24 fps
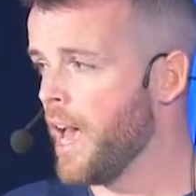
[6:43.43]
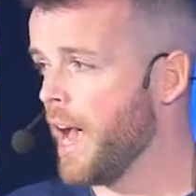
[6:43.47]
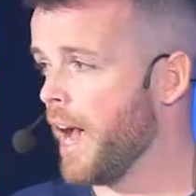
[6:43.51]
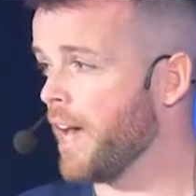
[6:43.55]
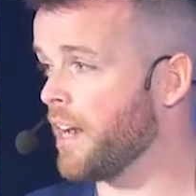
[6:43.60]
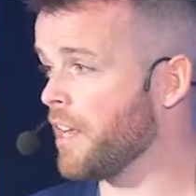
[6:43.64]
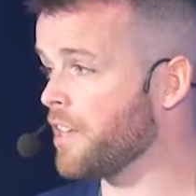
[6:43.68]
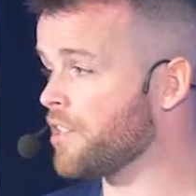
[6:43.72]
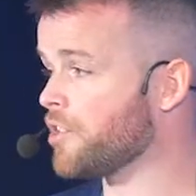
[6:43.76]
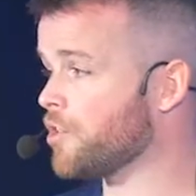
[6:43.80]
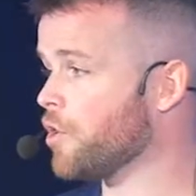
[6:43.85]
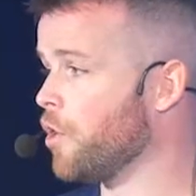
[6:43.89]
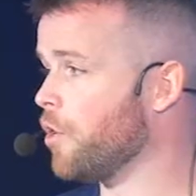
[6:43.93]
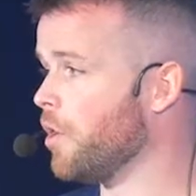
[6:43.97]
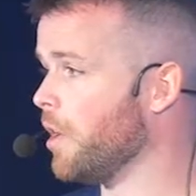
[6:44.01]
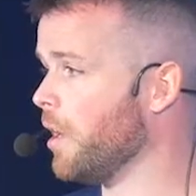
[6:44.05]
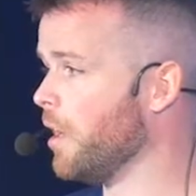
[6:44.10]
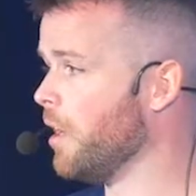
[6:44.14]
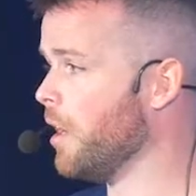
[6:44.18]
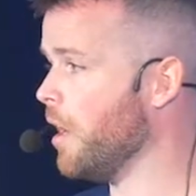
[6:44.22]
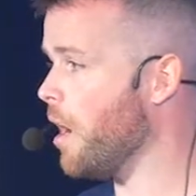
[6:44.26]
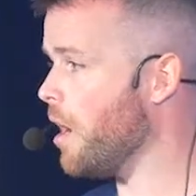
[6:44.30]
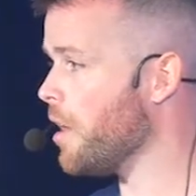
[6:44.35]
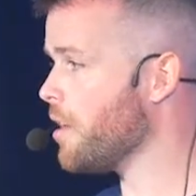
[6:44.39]
and I saw a
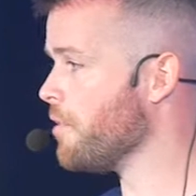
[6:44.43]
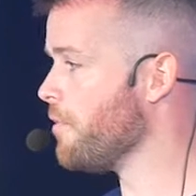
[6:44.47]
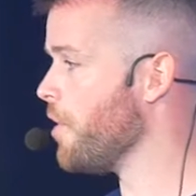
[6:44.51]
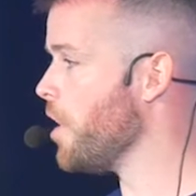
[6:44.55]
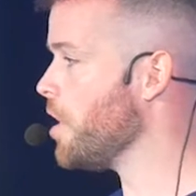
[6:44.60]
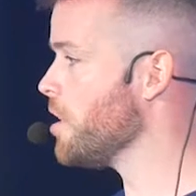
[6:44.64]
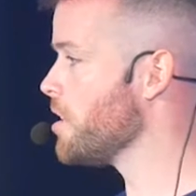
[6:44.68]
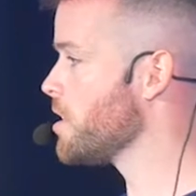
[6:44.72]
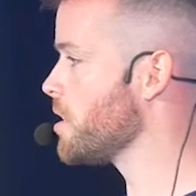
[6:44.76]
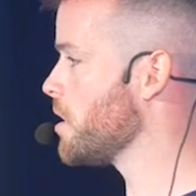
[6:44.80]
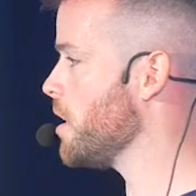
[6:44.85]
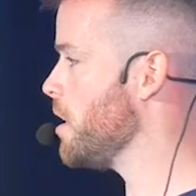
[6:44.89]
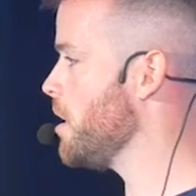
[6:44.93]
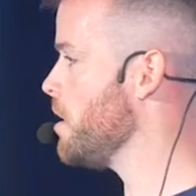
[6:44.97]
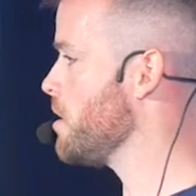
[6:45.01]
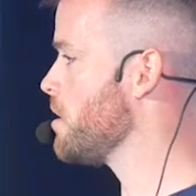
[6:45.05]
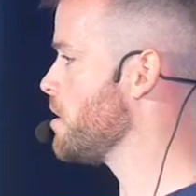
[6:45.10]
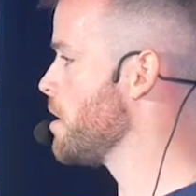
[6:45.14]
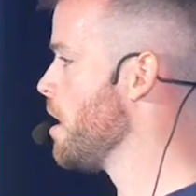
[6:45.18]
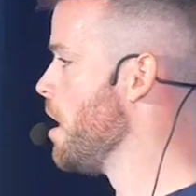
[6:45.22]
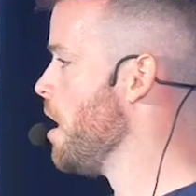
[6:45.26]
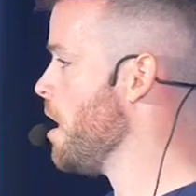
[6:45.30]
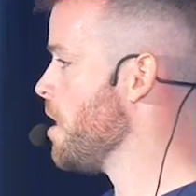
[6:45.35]
lot of huskies